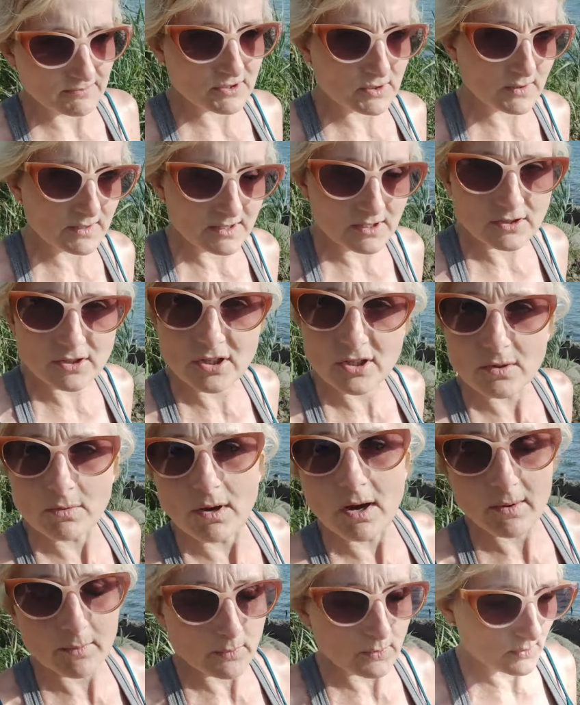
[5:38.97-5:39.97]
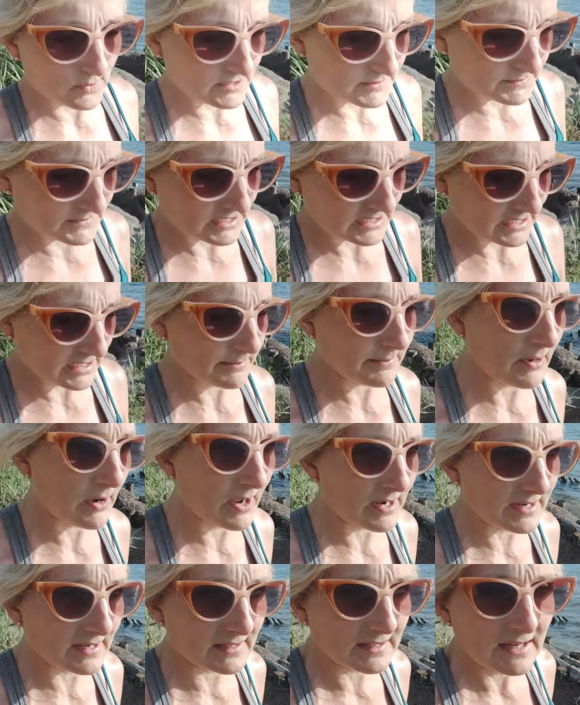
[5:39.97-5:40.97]
between the two world wars, a particular
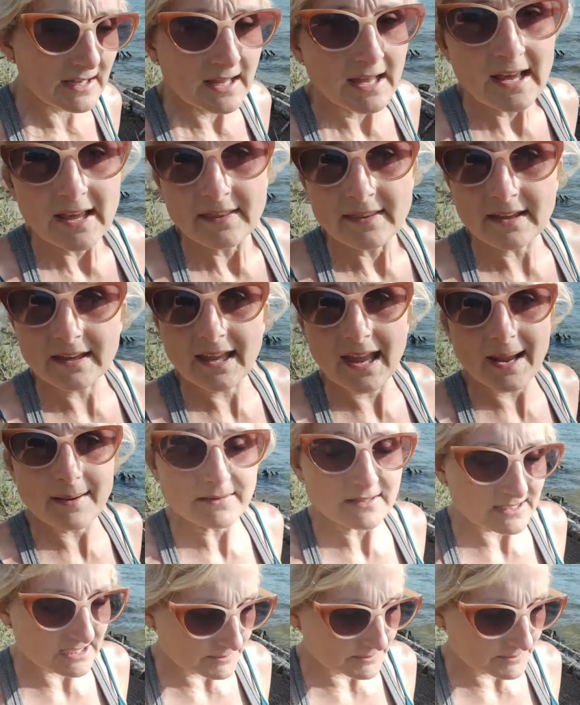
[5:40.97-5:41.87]
pilot that came to